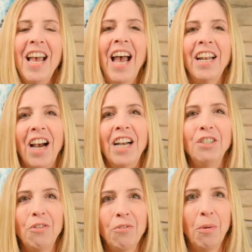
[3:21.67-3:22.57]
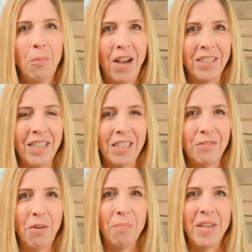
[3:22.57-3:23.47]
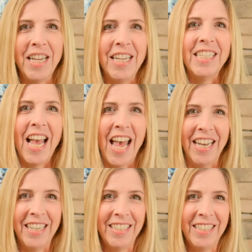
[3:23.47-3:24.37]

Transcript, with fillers: and guide you through the process from beginning to end.